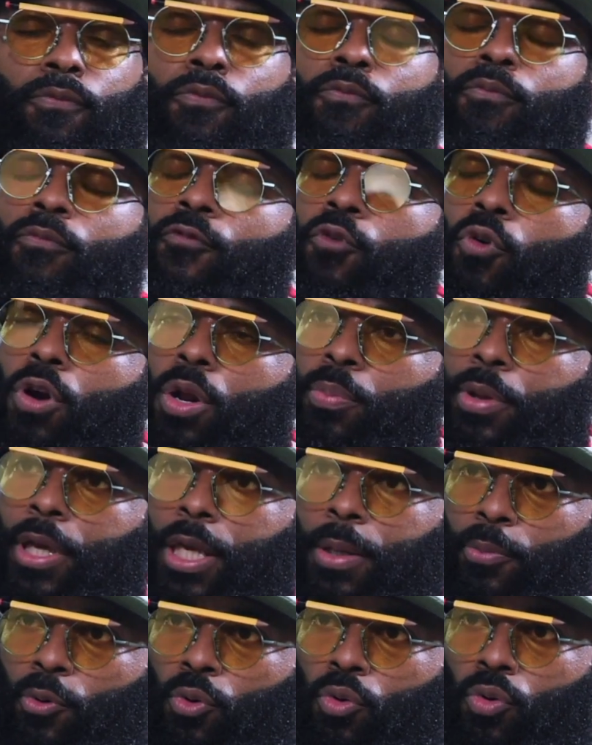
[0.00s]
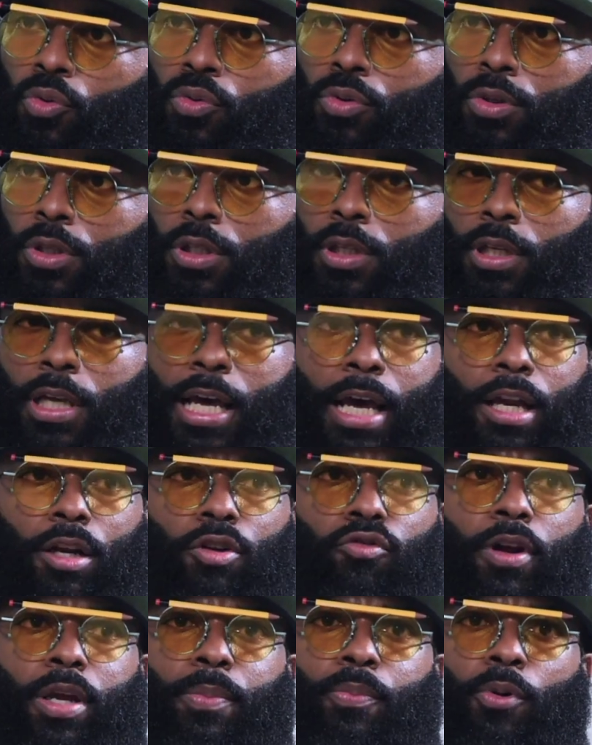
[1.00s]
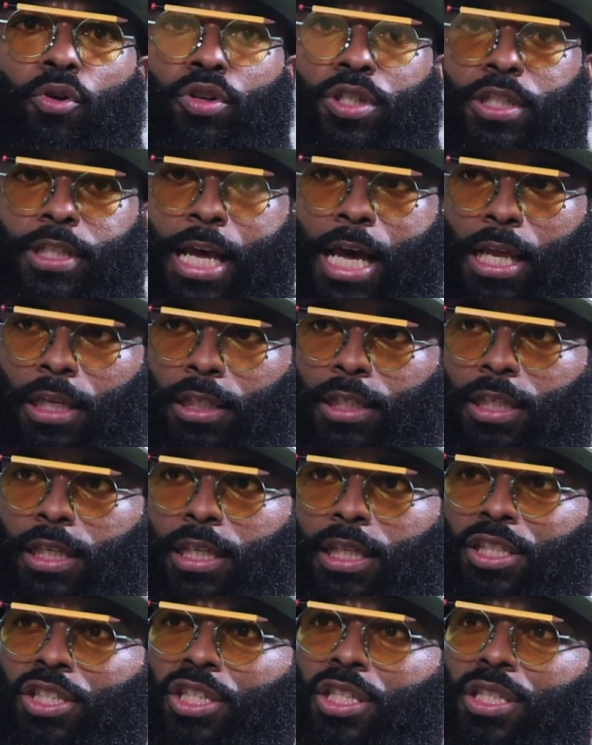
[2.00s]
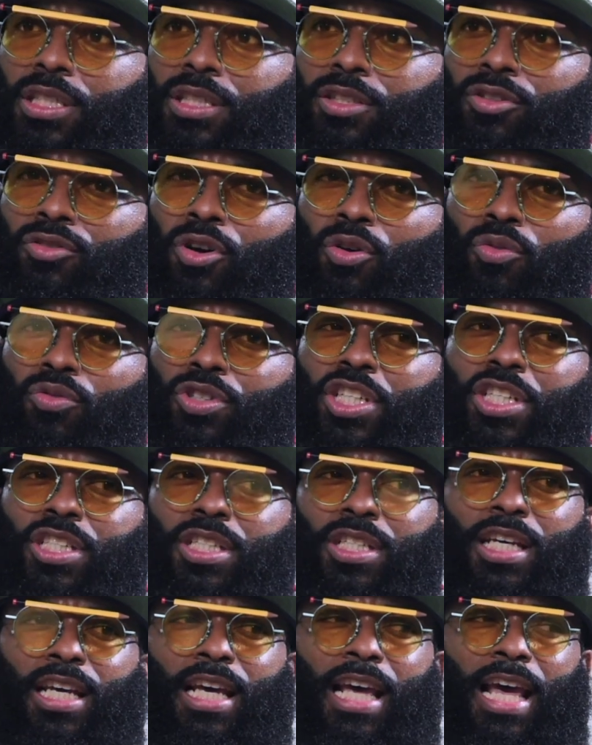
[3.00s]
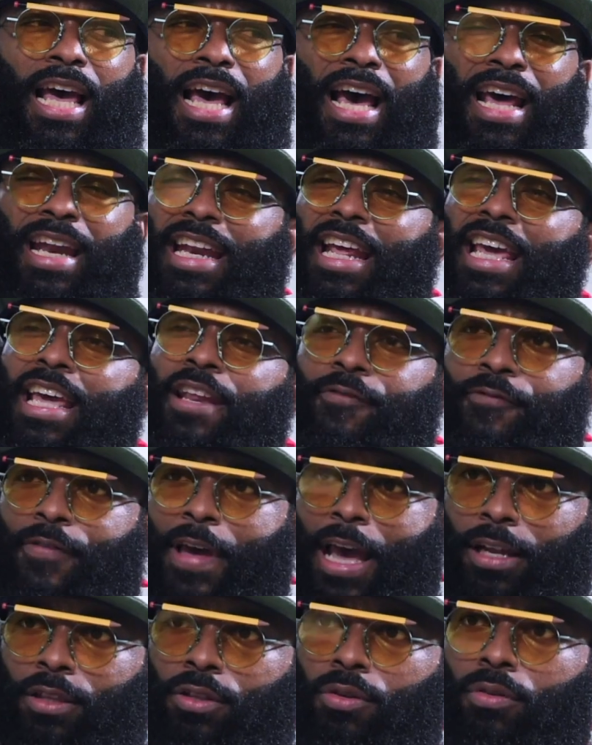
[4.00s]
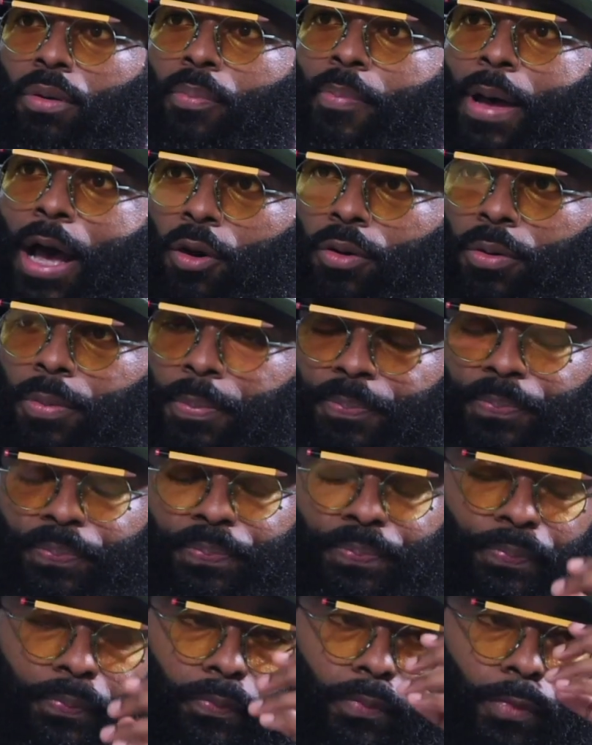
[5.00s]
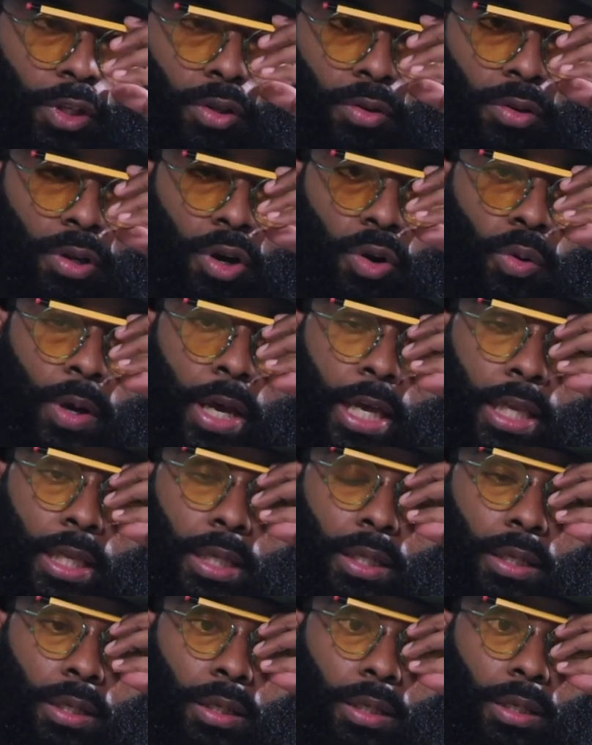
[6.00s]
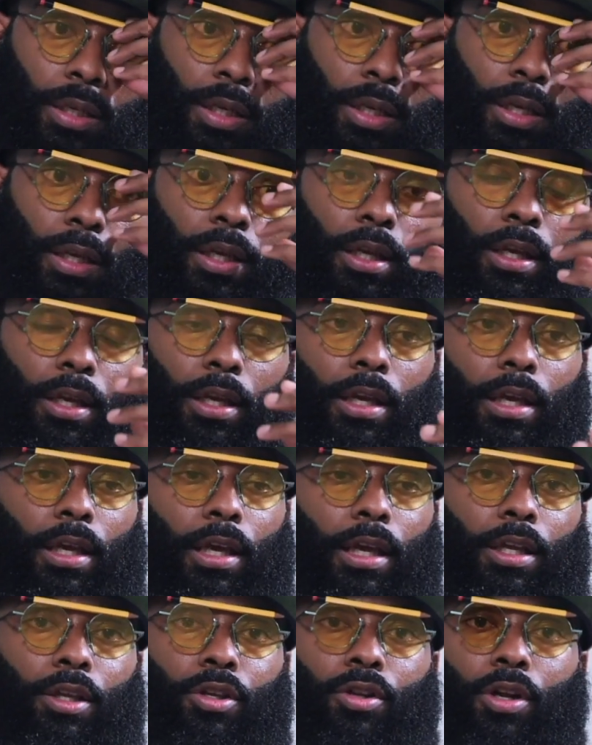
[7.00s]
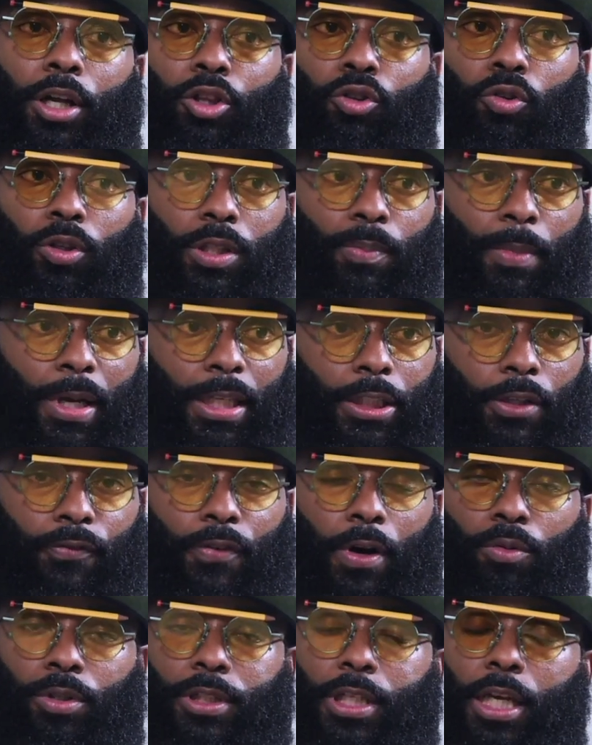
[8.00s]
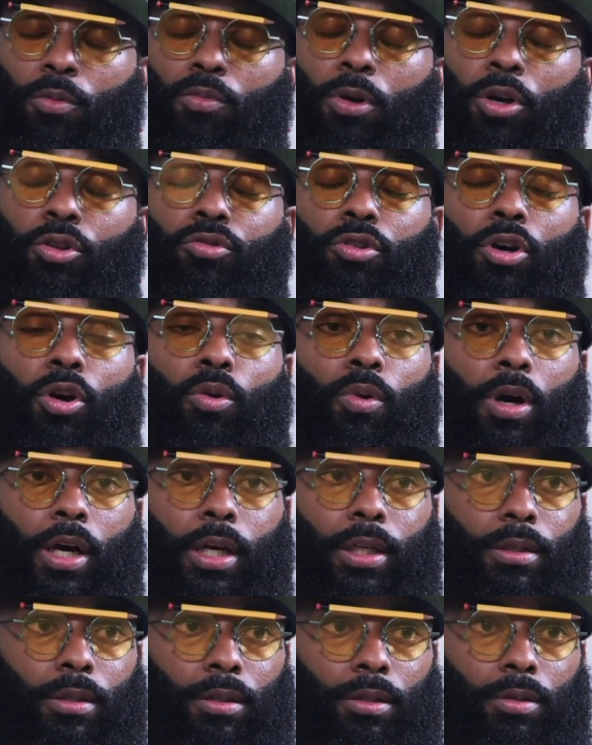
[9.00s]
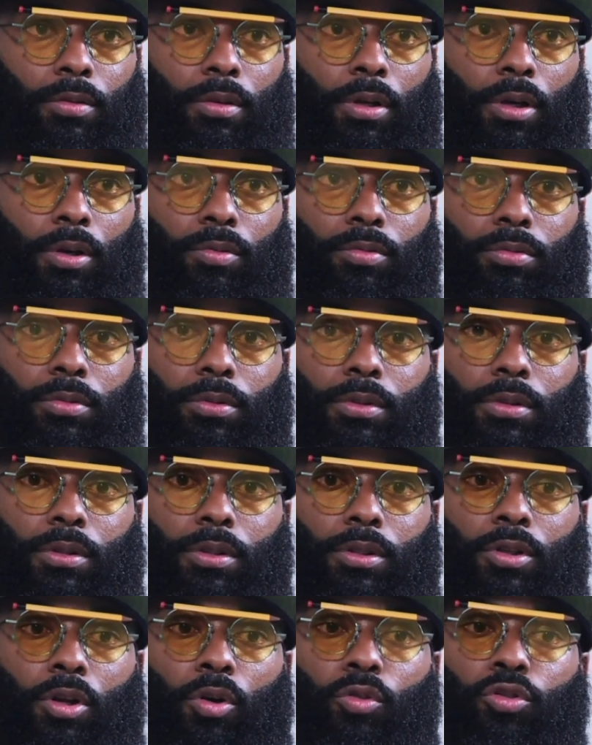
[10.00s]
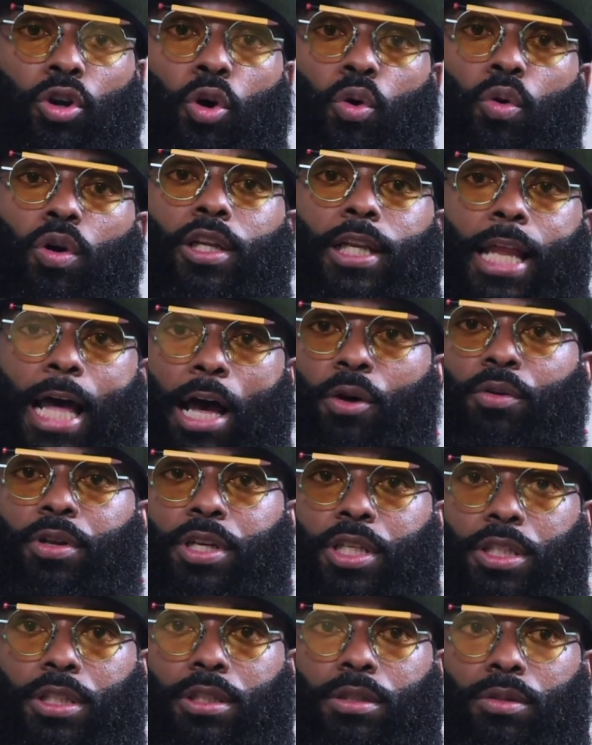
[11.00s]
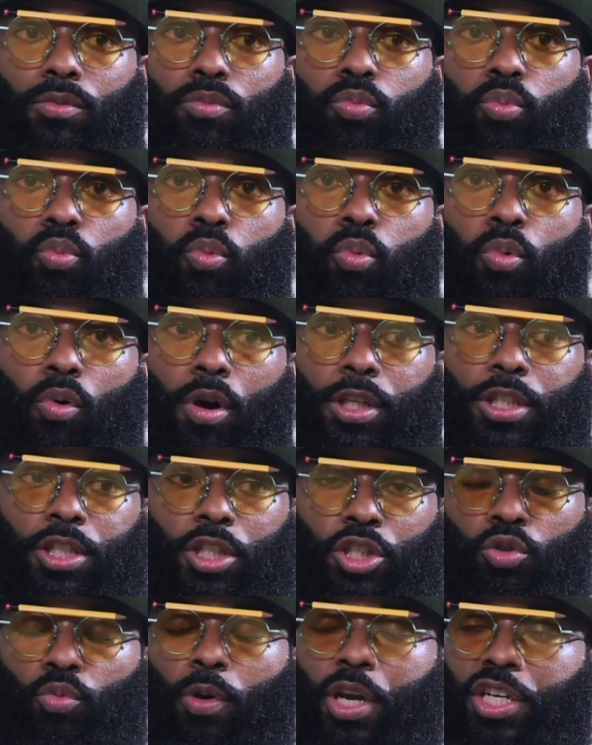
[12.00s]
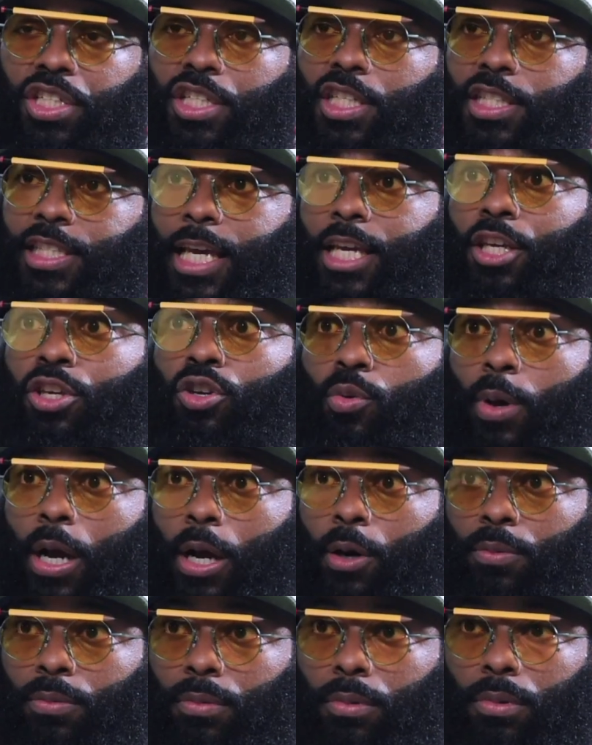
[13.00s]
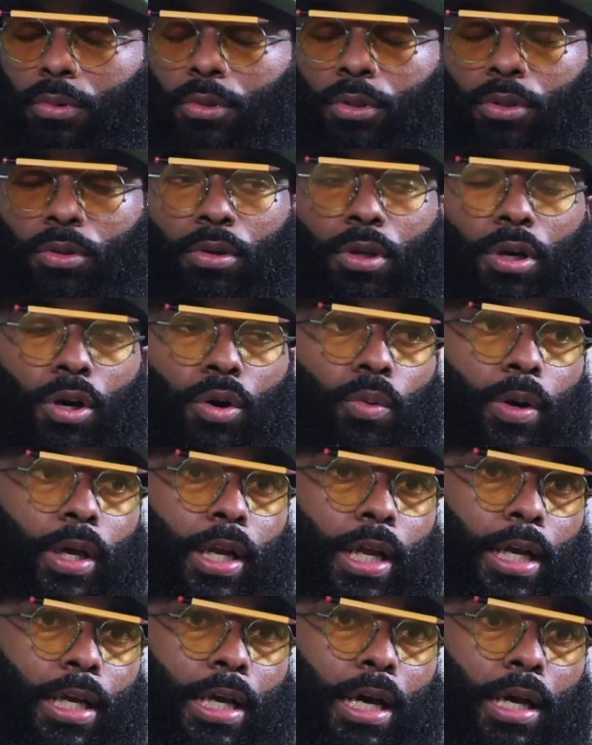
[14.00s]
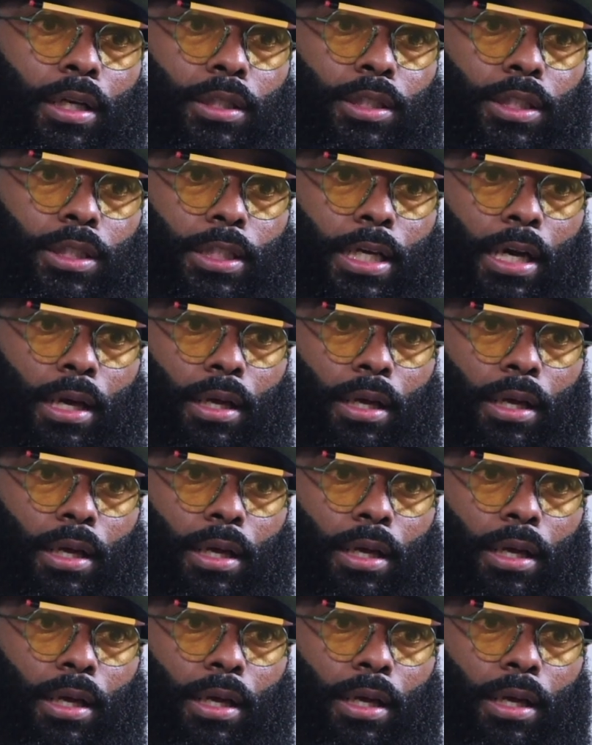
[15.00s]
for the people, had a great personality, just, you know, just had an it factor about him, you know. And, you know, I thought to myself, I was like, well, you know what, you know, don't allow this one situation to take you out, you know. And I just